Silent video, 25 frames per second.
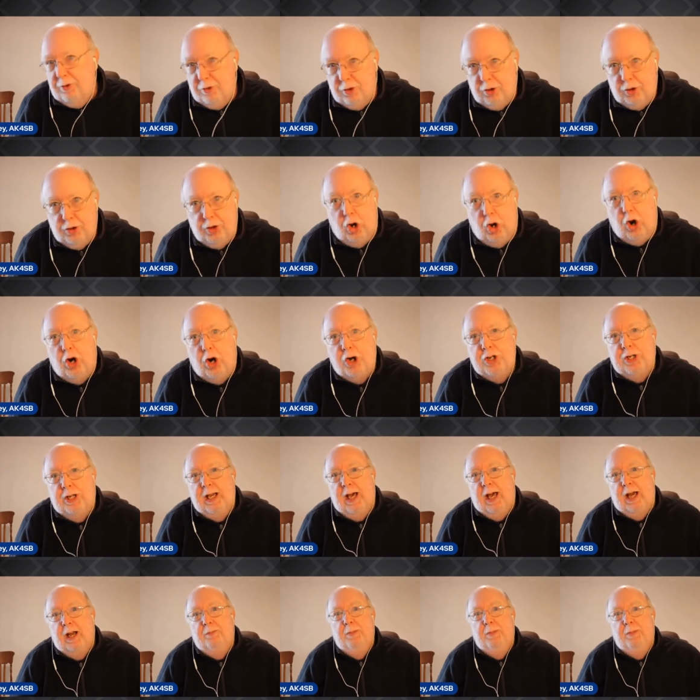largely
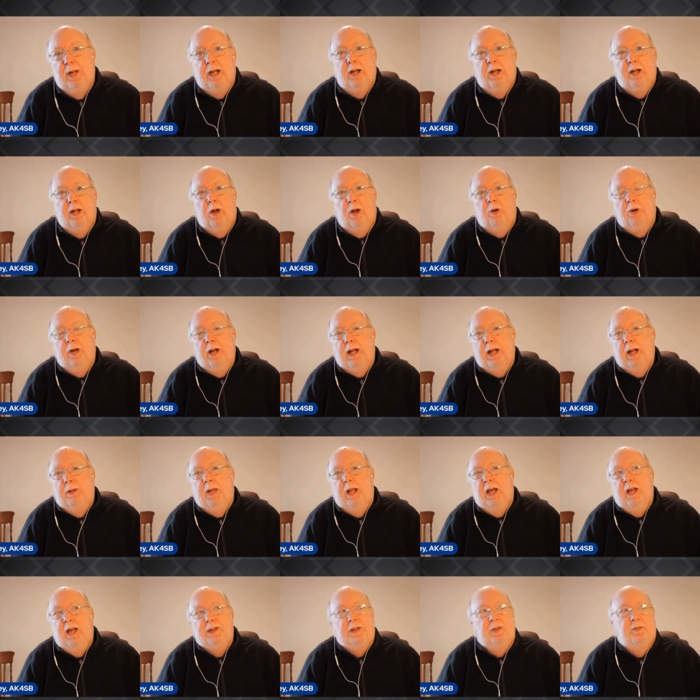out of middle and lower income
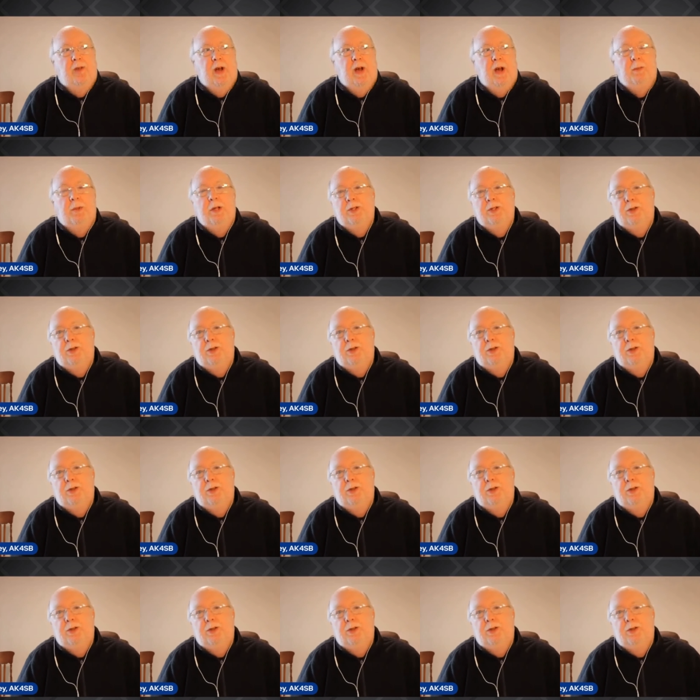Alaska families in